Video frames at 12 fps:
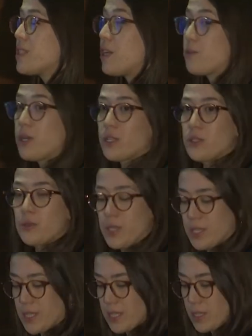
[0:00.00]

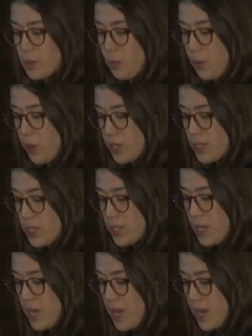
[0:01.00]
directories that supports
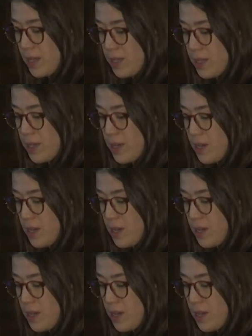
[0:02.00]
and